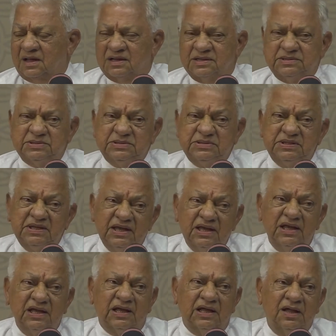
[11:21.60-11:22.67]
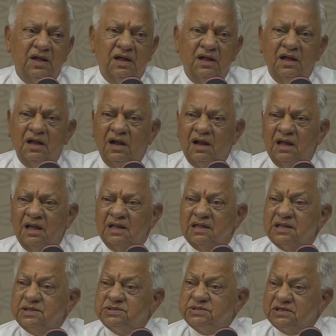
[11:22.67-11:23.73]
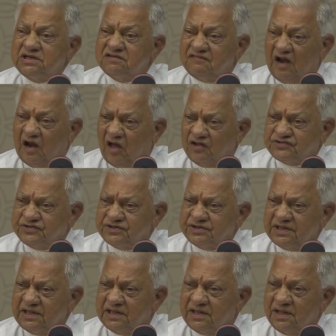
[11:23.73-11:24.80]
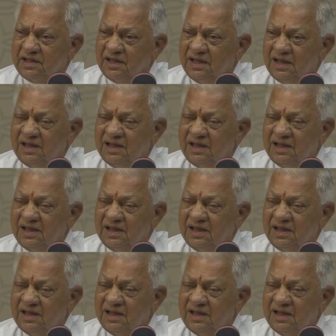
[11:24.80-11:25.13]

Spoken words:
C? Is it velocity?